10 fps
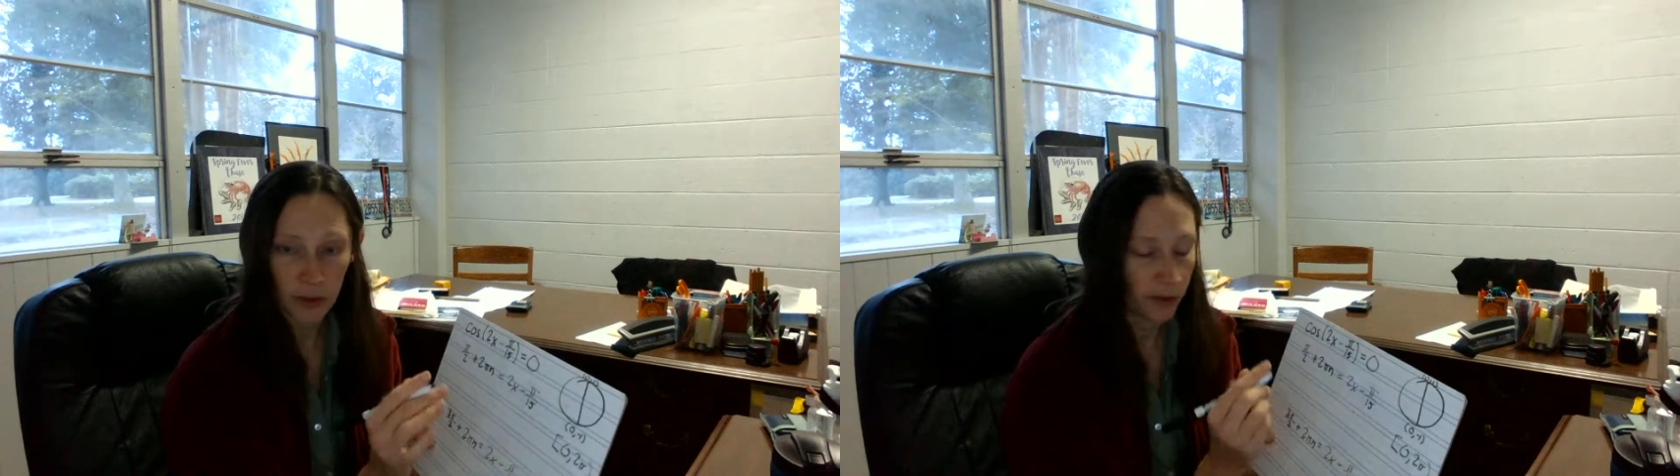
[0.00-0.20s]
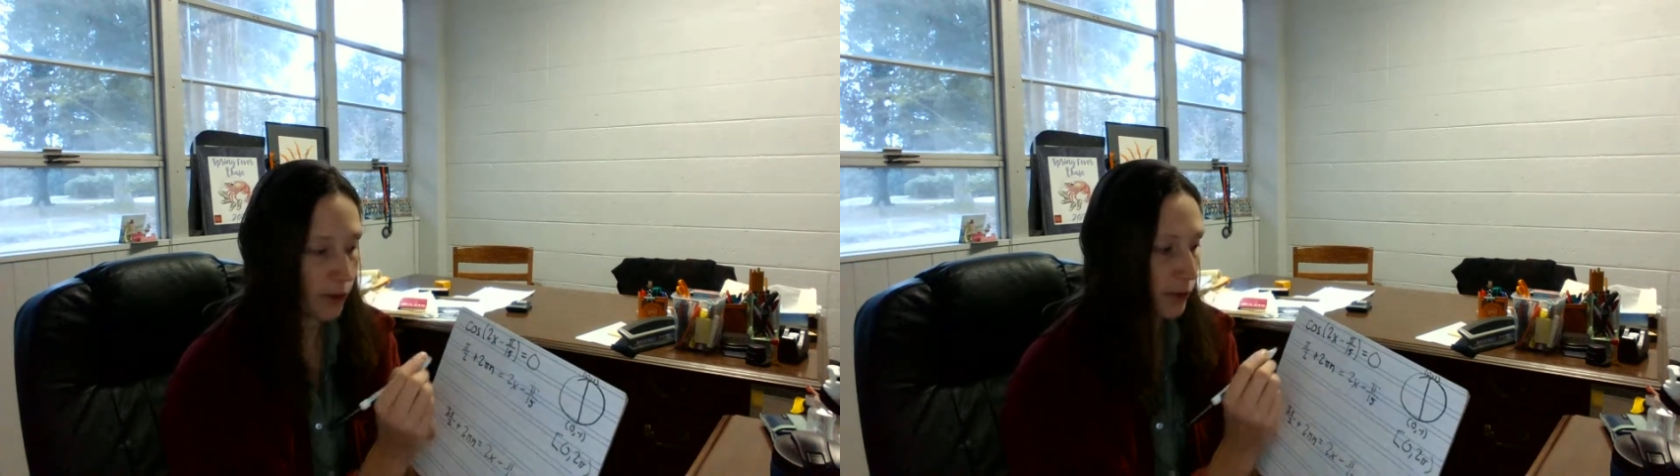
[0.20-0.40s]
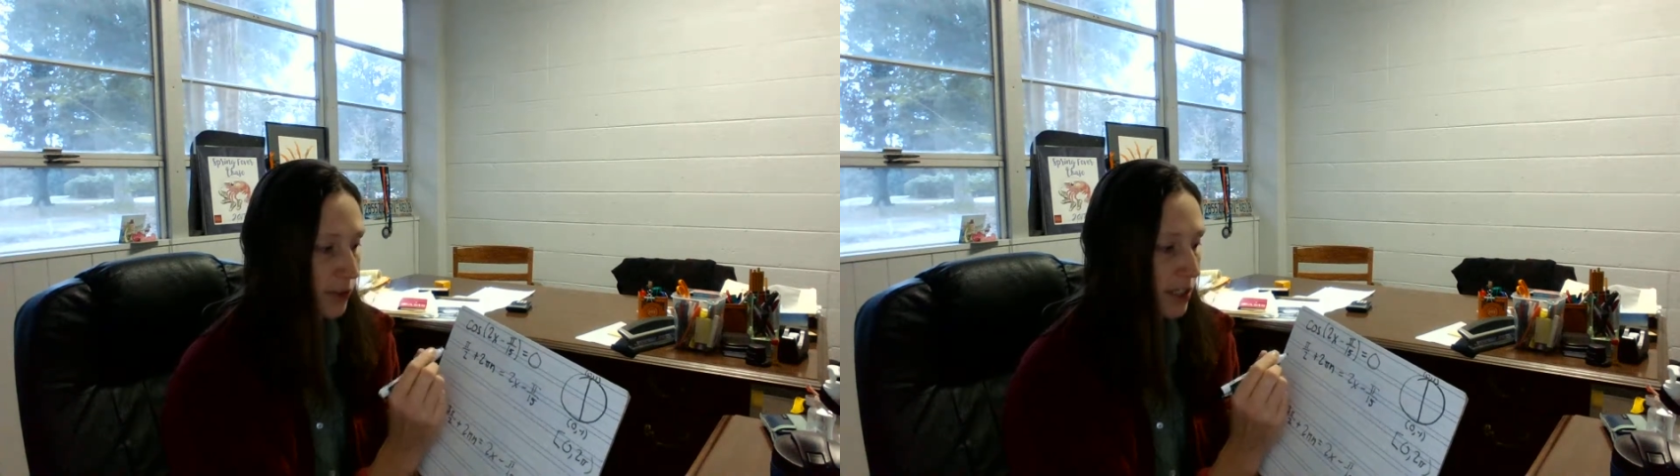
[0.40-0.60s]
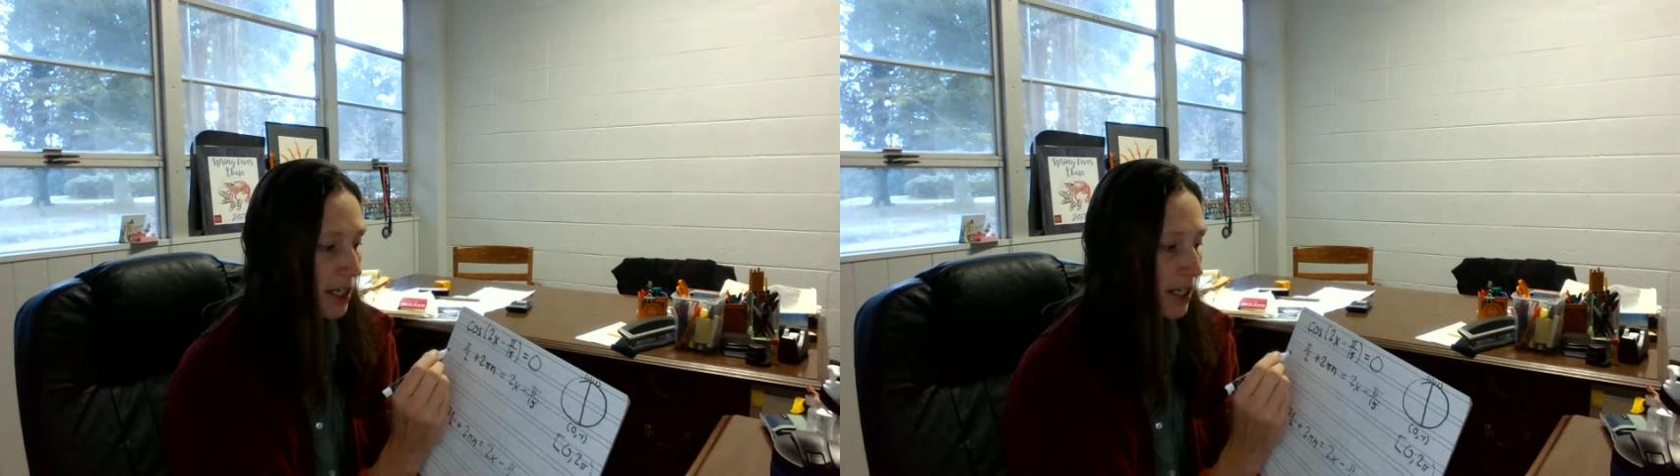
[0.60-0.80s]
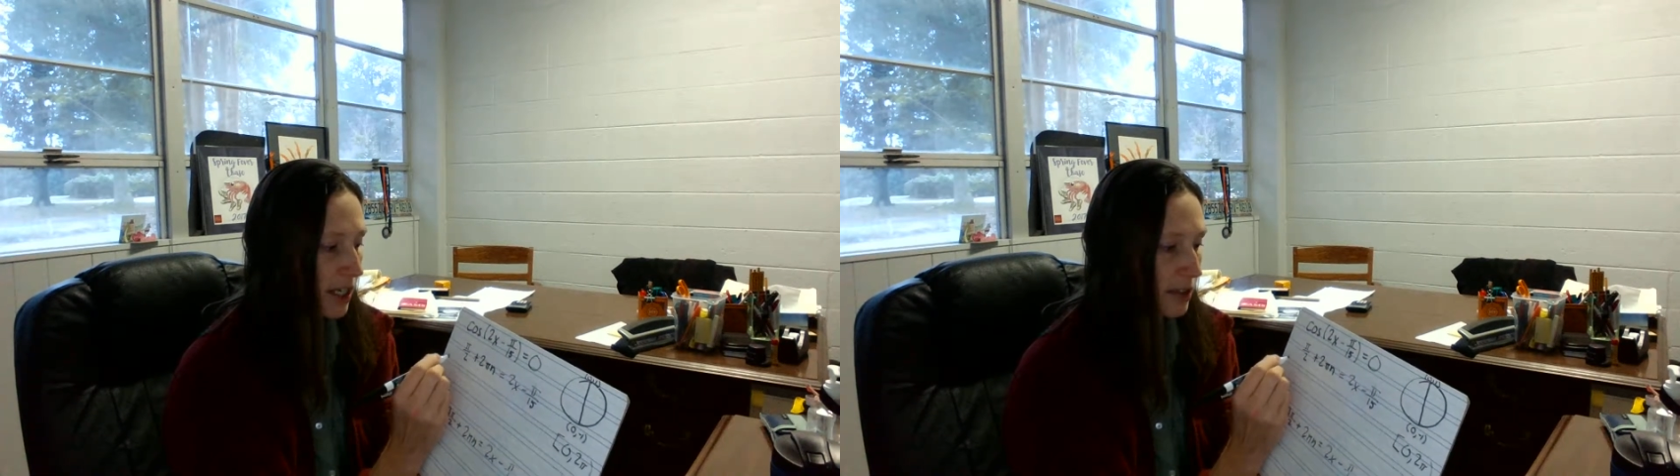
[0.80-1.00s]
of
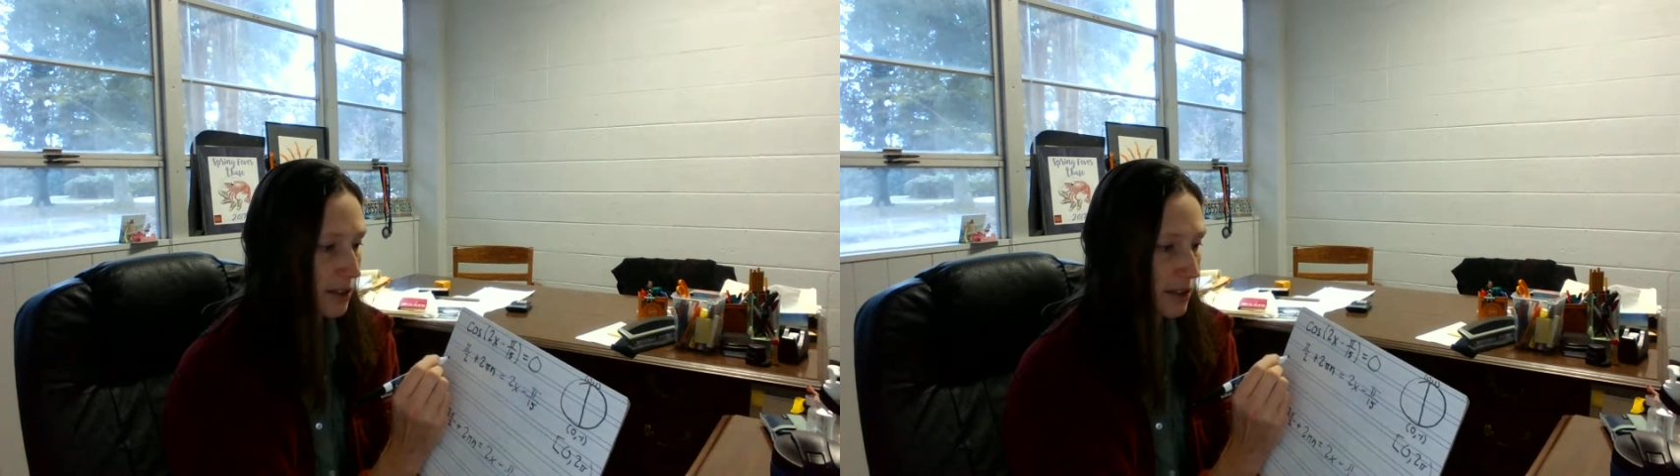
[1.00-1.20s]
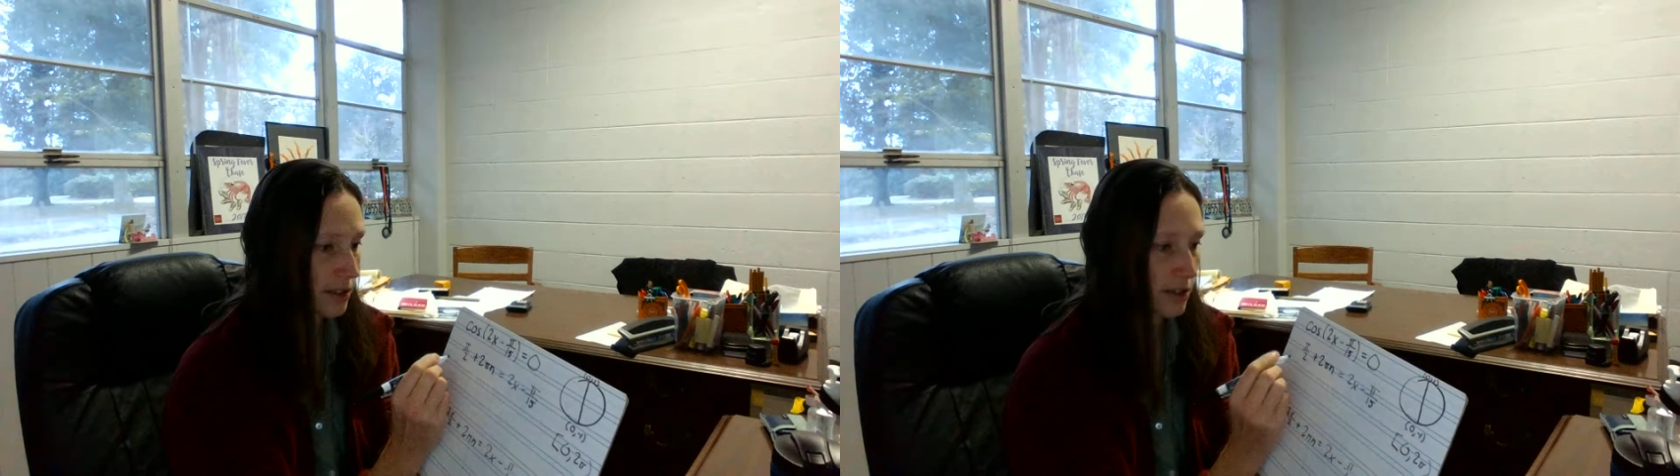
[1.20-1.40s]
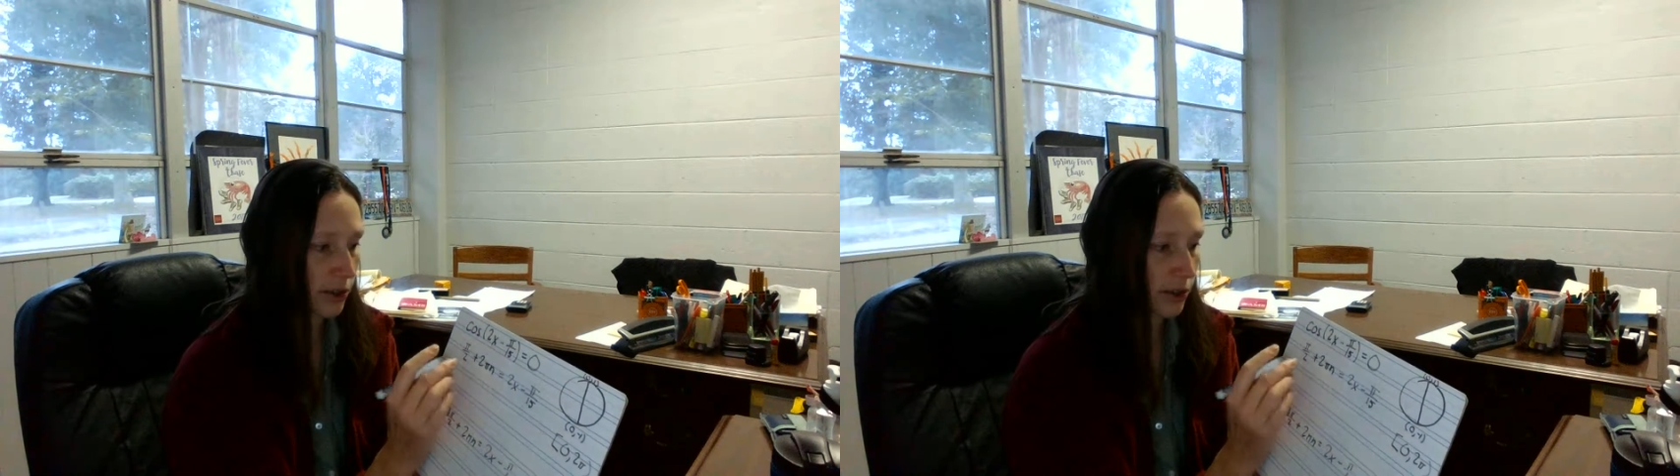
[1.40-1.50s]
15ths,